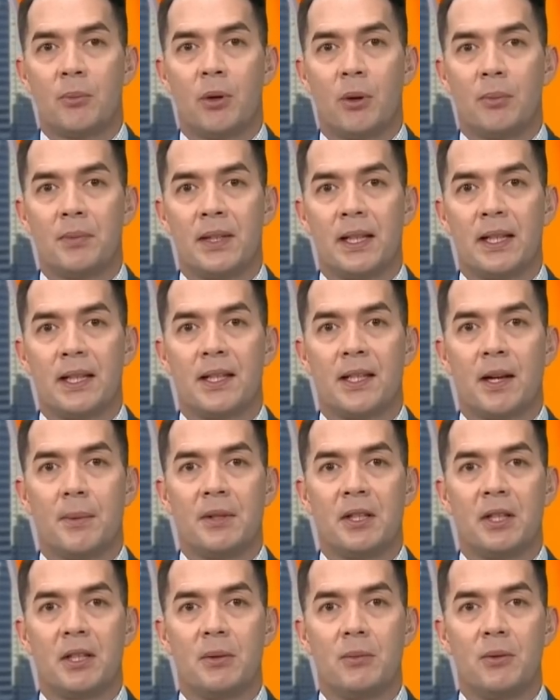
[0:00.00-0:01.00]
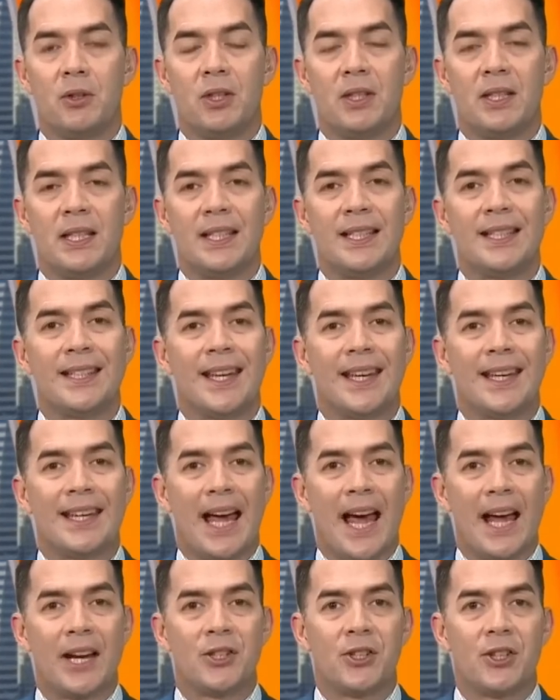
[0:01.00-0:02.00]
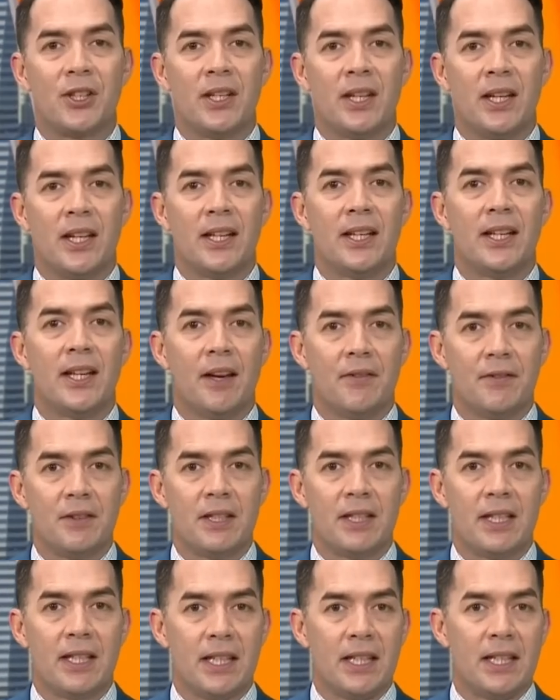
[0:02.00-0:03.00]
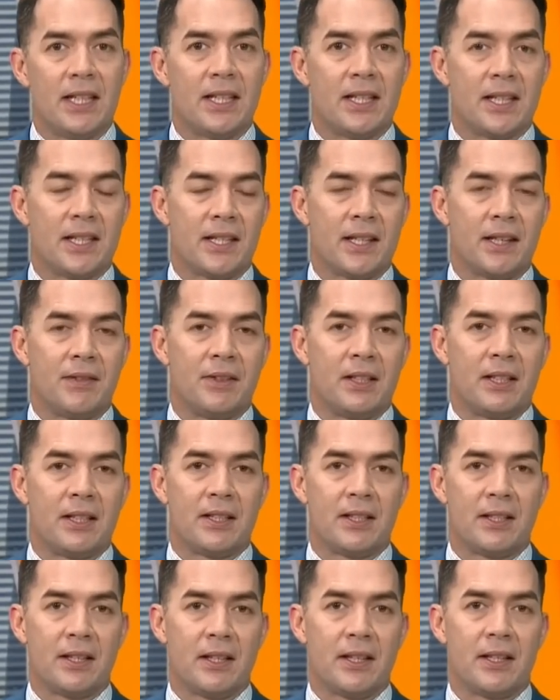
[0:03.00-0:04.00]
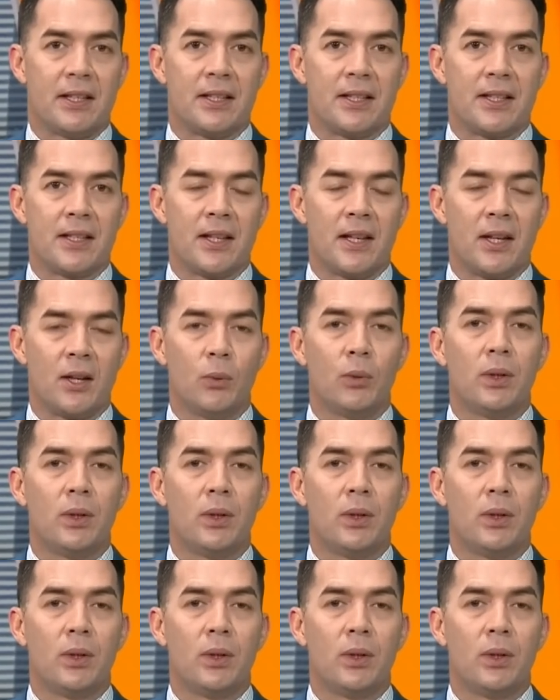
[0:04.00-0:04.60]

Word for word: prompting some in the community to take action in an effort to ease safety concerns.